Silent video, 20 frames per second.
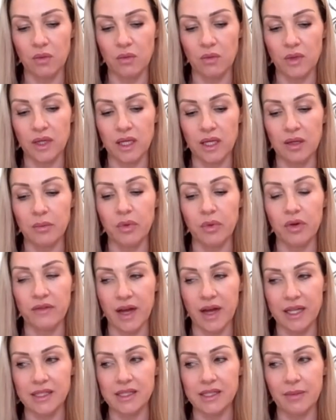we can
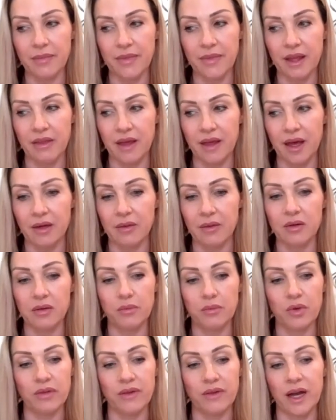provide something that
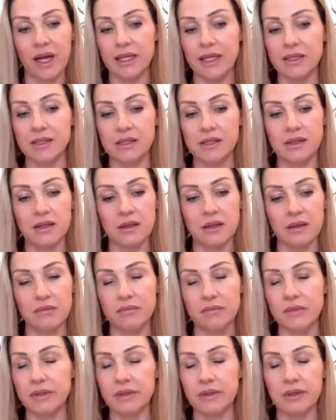provides
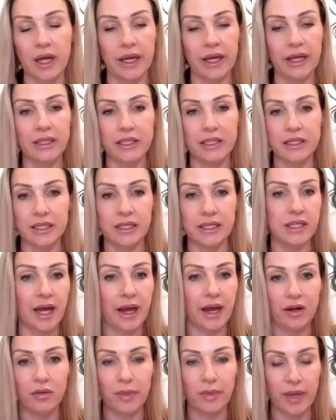the client an
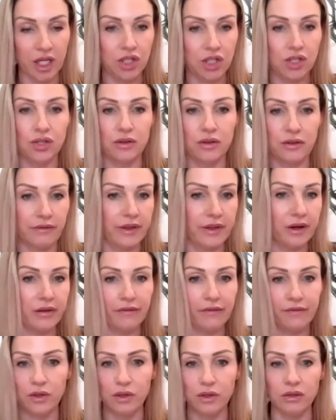entire picture of their
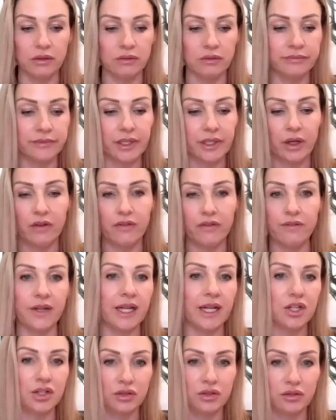full,
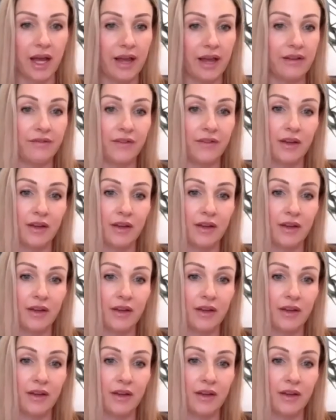financial life.